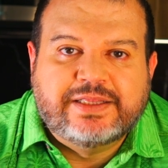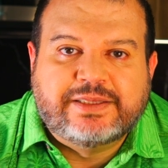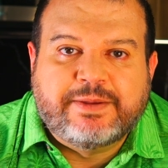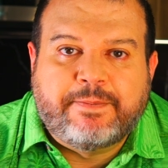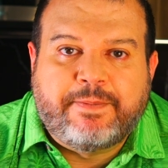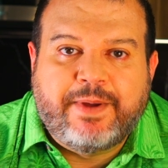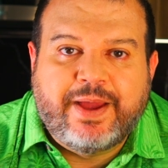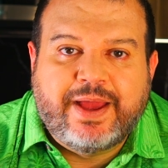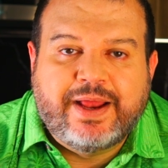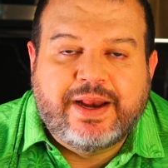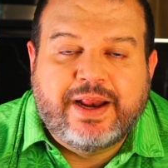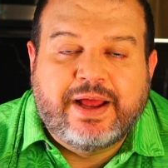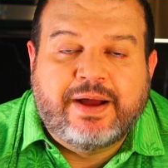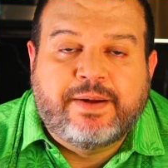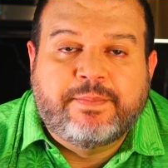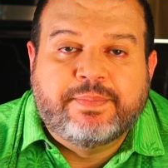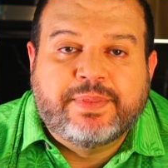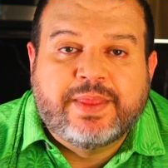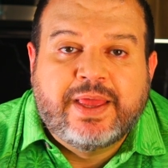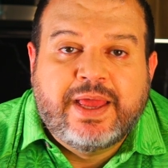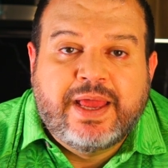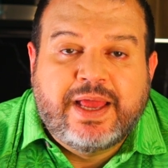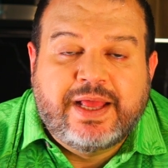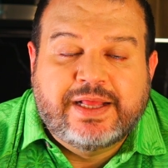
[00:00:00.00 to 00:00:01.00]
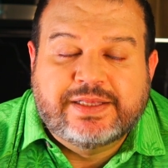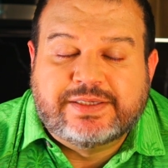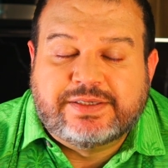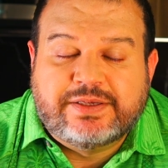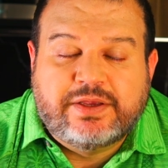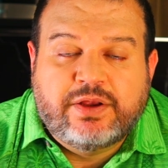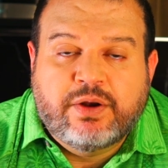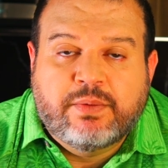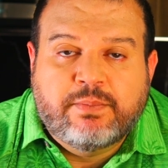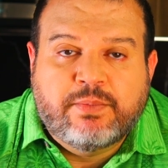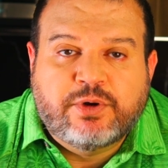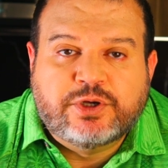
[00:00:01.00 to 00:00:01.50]
it depends.
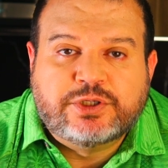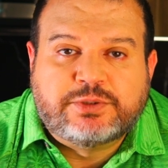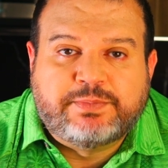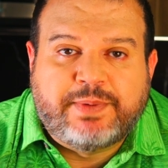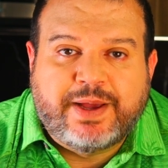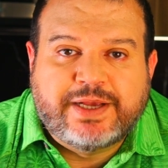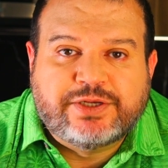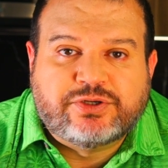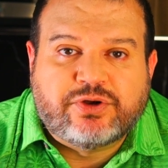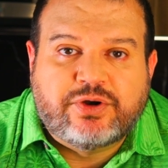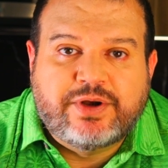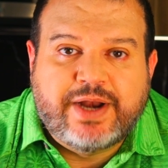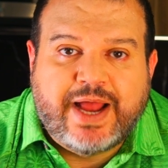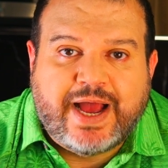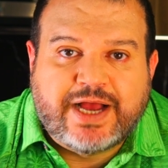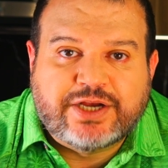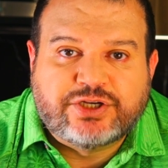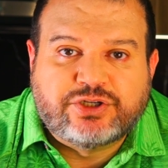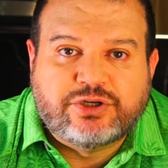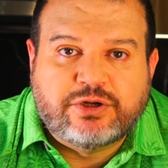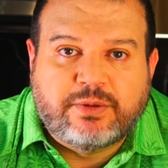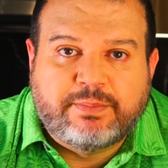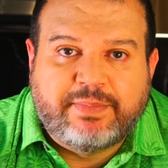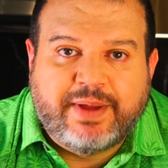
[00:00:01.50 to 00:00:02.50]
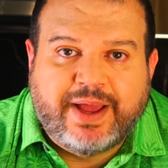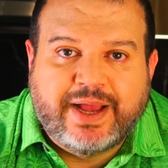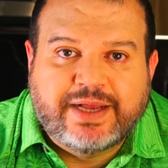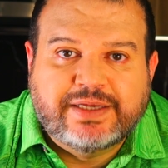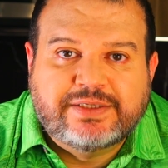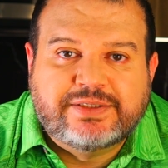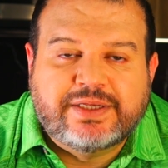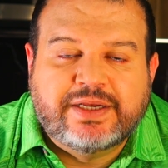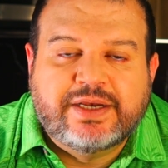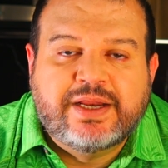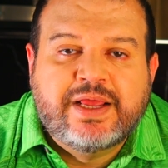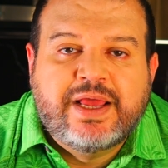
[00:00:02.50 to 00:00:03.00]
Most banks are national
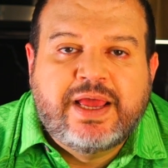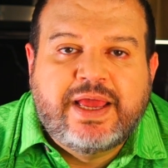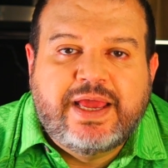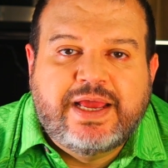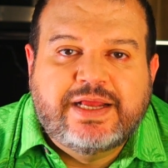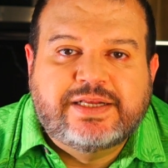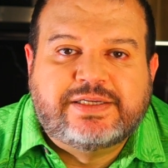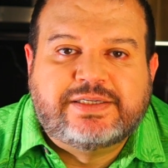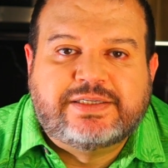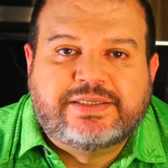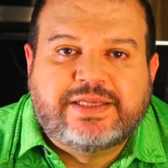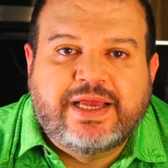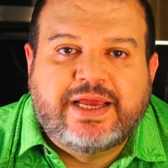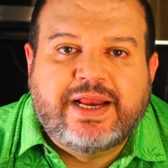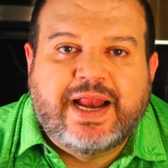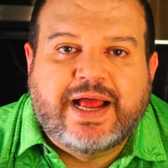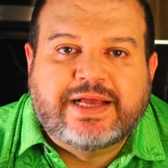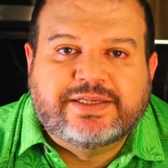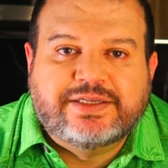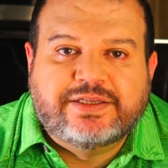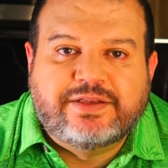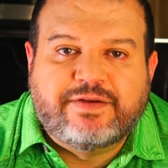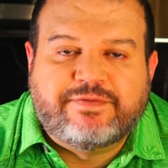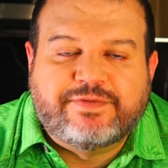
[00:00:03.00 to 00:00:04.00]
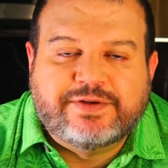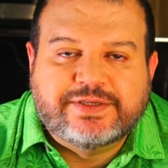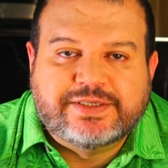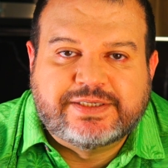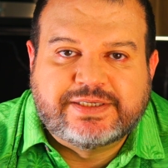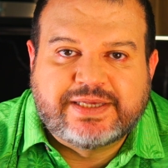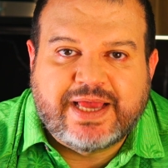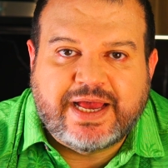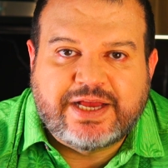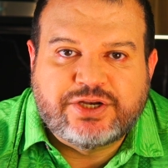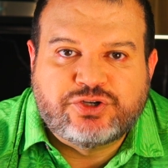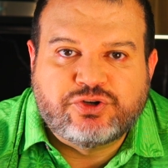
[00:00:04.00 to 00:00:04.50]
banks, and each state has a different
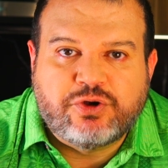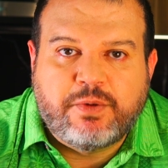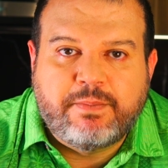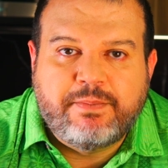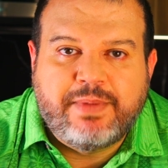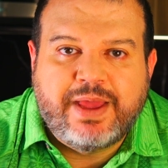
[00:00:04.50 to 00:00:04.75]
schedule.